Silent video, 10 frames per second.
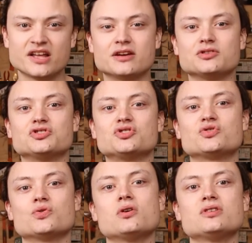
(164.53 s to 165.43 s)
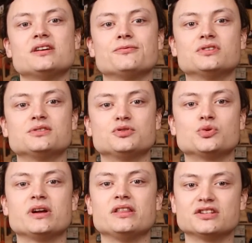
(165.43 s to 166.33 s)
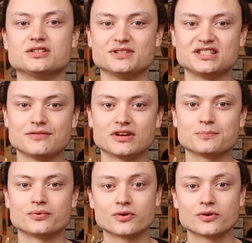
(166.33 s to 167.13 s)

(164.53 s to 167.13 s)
There is a strong difference between the specific